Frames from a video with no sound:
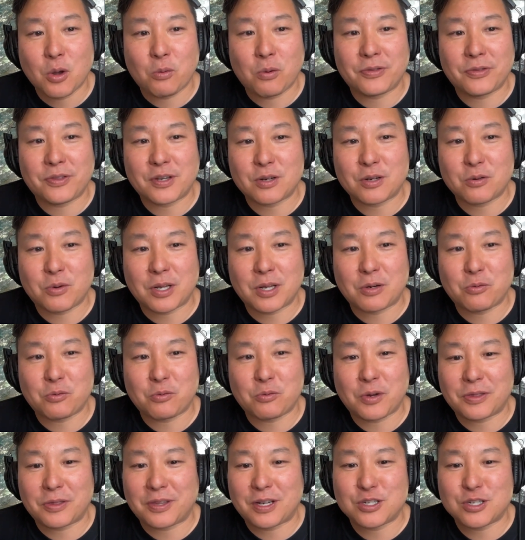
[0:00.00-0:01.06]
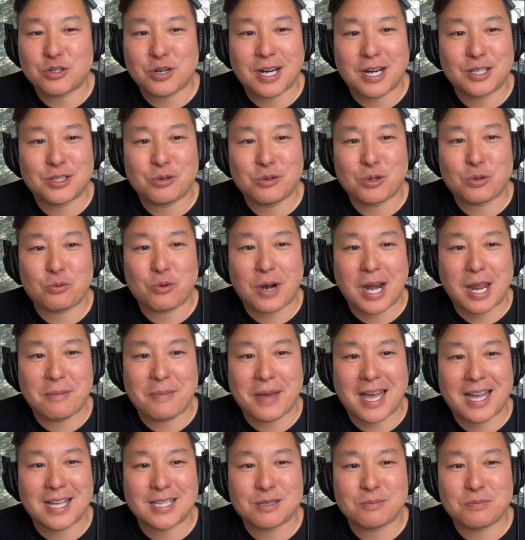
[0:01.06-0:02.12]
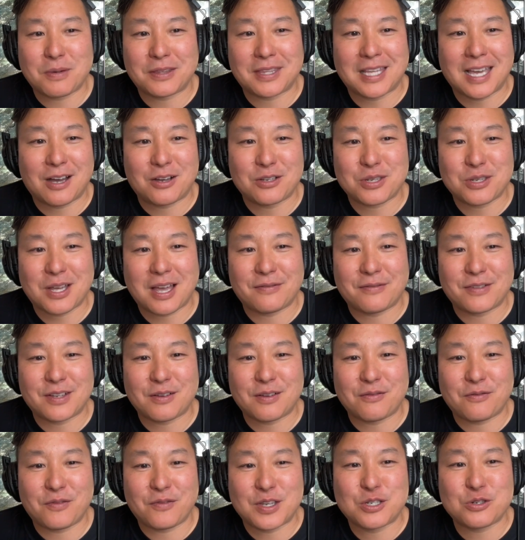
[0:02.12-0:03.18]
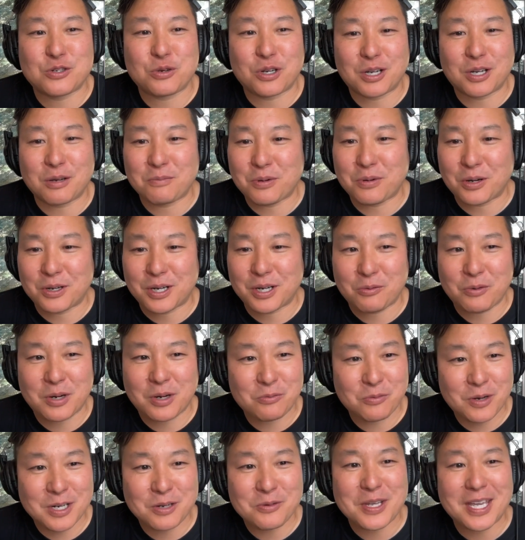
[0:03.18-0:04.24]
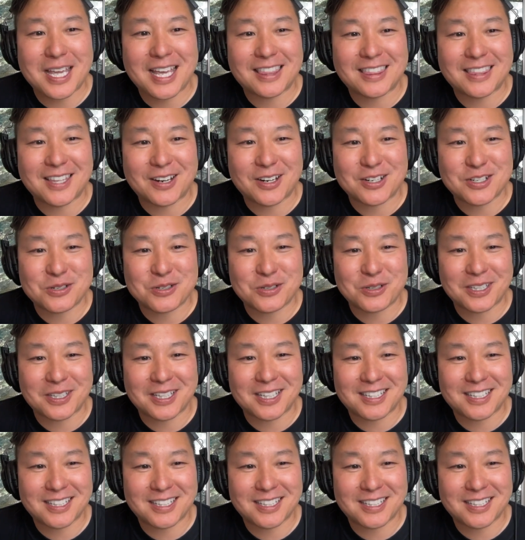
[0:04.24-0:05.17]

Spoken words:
what they're trying to do with Ray-Bans, but they also have a visual component? When do we get there, Julian?